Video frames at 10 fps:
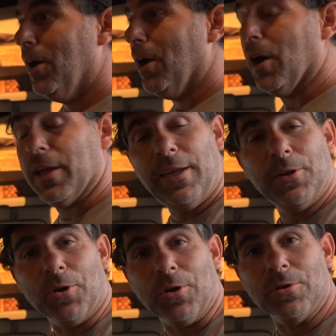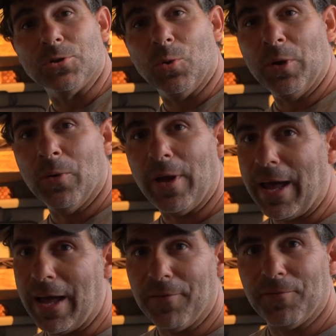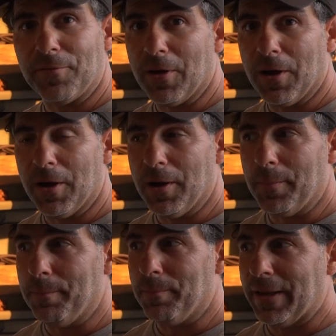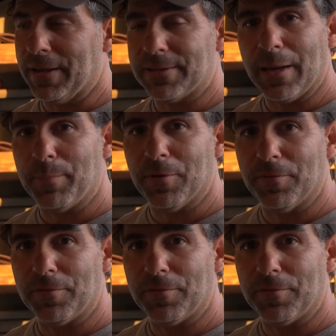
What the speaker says: a heater. So we don't have any type of